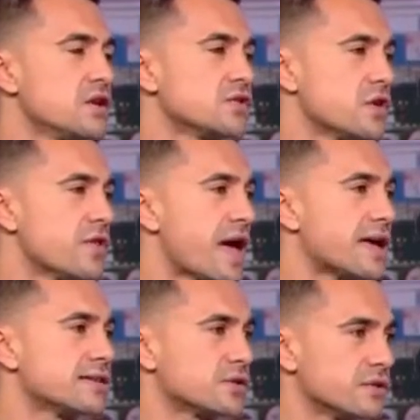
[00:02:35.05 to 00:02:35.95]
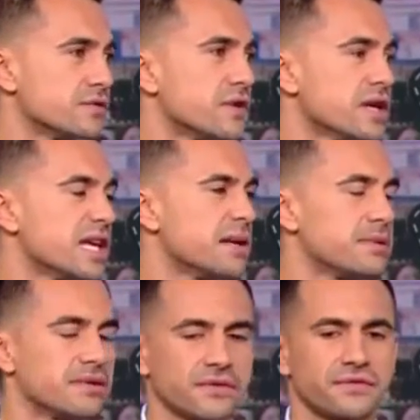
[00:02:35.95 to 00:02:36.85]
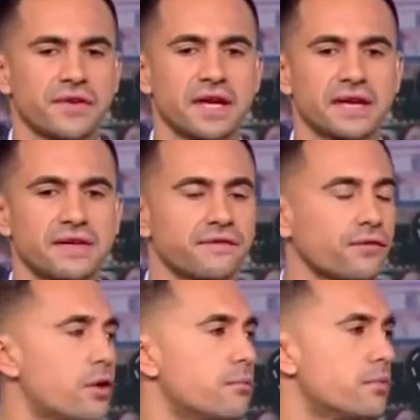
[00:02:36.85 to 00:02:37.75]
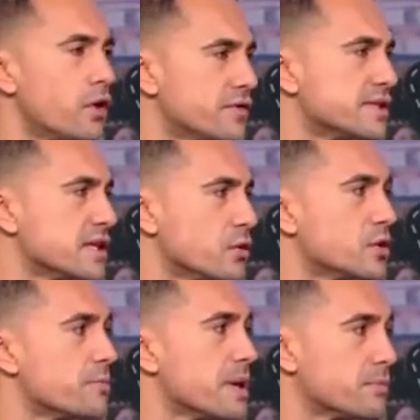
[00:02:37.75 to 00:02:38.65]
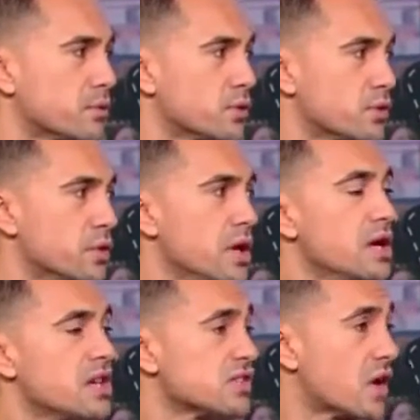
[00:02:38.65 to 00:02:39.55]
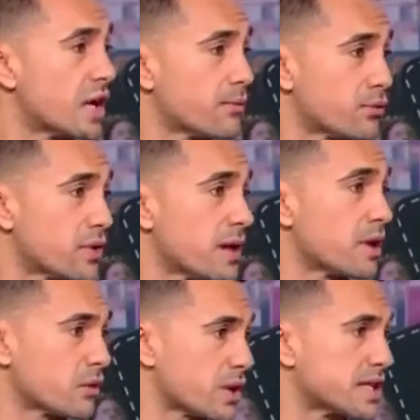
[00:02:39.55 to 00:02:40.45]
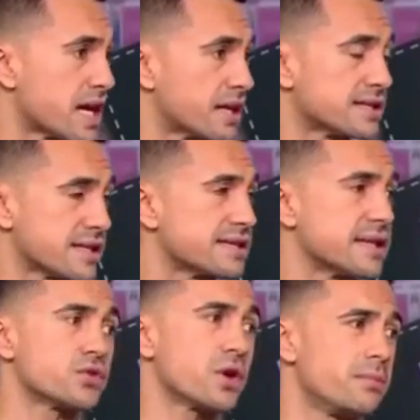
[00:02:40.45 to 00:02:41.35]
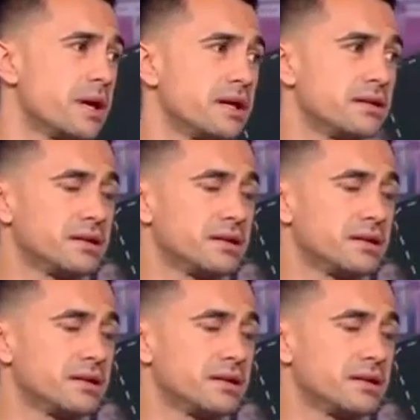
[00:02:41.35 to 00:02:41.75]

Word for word: So they sort of get a bit of a fee from obviously all the people who sign up through them, like retailers, etc. Mm mm-hmm. But